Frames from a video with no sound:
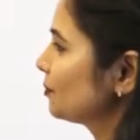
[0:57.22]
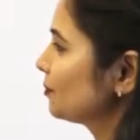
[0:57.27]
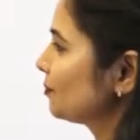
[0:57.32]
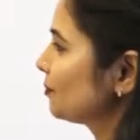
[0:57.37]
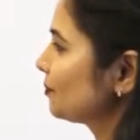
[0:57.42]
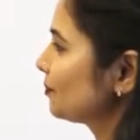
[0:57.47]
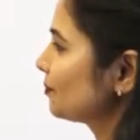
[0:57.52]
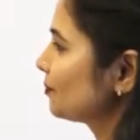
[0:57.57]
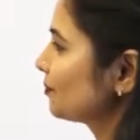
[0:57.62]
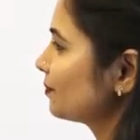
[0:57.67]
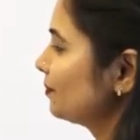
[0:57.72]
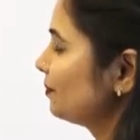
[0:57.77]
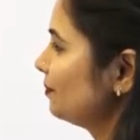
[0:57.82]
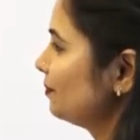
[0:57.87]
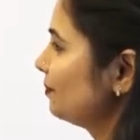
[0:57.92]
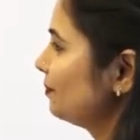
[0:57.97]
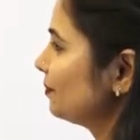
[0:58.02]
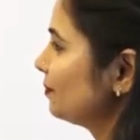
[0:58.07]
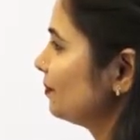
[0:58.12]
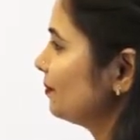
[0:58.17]

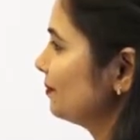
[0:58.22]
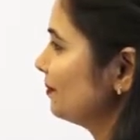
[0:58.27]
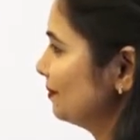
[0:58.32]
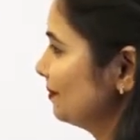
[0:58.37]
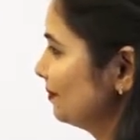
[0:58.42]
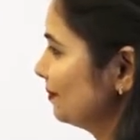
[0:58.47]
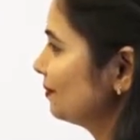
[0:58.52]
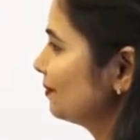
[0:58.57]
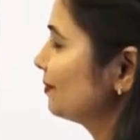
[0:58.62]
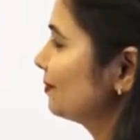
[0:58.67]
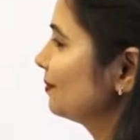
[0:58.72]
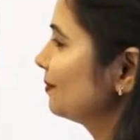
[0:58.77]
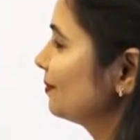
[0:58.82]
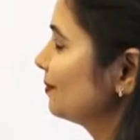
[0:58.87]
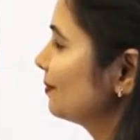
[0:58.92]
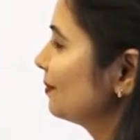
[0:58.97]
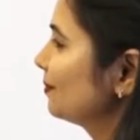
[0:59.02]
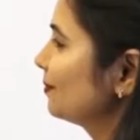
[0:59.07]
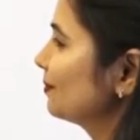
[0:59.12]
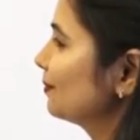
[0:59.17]

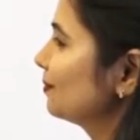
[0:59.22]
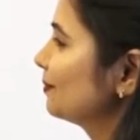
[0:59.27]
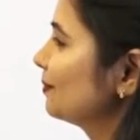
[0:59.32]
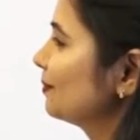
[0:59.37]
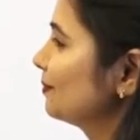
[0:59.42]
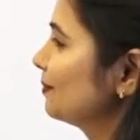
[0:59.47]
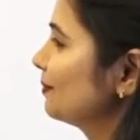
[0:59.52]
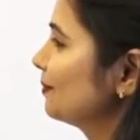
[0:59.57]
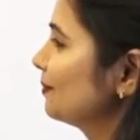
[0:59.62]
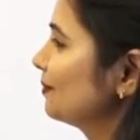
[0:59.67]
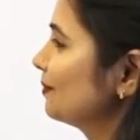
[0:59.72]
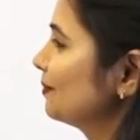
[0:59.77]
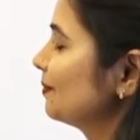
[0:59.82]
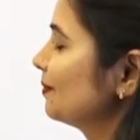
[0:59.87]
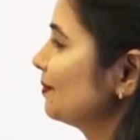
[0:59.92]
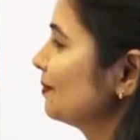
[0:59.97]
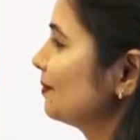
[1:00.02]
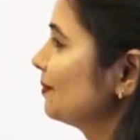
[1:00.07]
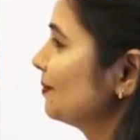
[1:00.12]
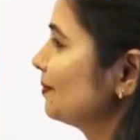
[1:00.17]

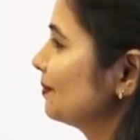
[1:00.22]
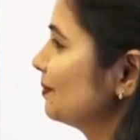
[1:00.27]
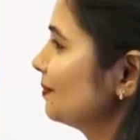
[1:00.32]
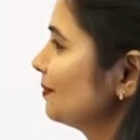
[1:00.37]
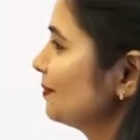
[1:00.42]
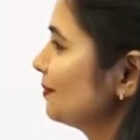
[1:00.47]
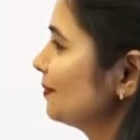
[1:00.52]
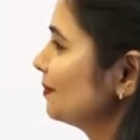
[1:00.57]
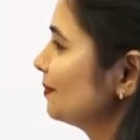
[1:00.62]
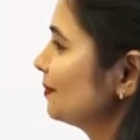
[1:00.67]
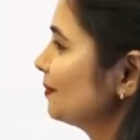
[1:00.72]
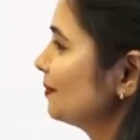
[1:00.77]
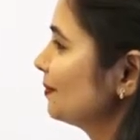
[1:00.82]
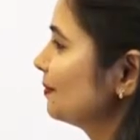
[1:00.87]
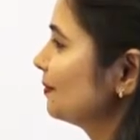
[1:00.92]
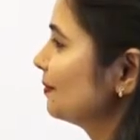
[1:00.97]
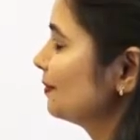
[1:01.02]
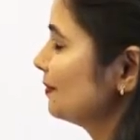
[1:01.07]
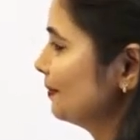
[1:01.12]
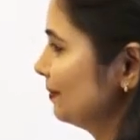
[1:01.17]

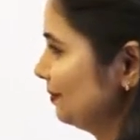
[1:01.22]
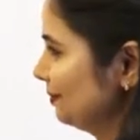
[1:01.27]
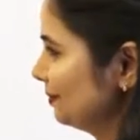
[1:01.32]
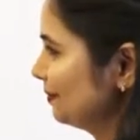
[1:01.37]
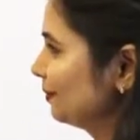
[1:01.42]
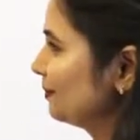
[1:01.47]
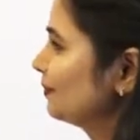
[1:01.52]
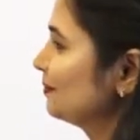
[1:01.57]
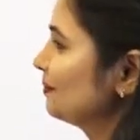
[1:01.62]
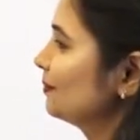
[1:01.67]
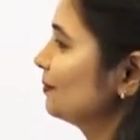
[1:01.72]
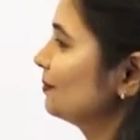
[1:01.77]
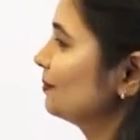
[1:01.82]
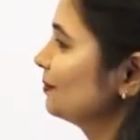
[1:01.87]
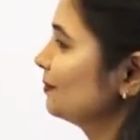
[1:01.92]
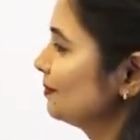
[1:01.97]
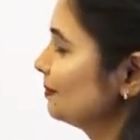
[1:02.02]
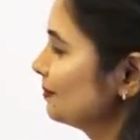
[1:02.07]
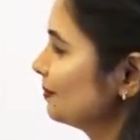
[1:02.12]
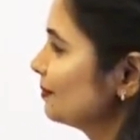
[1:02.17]

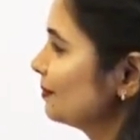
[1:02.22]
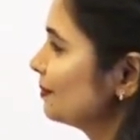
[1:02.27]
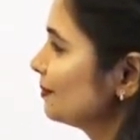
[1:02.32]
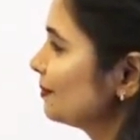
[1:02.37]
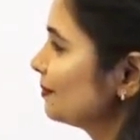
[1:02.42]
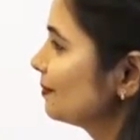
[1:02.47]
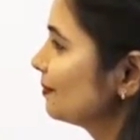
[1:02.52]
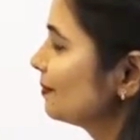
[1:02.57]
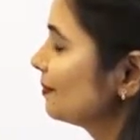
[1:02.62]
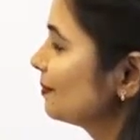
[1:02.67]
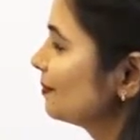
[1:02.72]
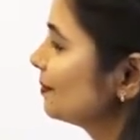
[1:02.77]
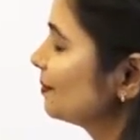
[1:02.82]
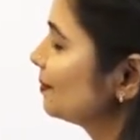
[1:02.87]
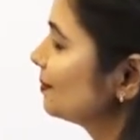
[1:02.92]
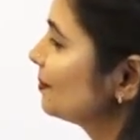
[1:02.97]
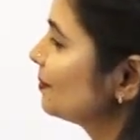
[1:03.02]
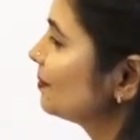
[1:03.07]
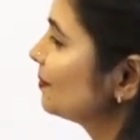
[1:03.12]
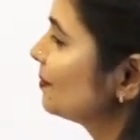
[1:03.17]

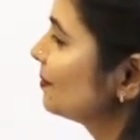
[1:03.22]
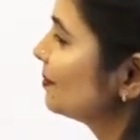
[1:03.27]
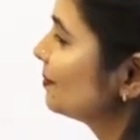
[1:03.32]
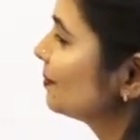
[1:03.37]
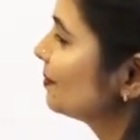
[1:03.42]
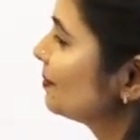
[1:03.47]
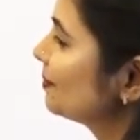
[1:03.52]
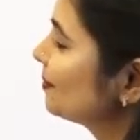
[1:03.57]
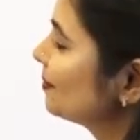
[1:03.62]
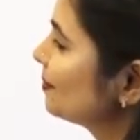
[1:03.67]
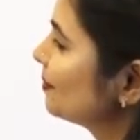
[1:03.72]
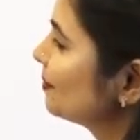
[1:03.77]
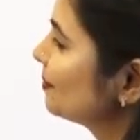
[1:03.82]
[no speech]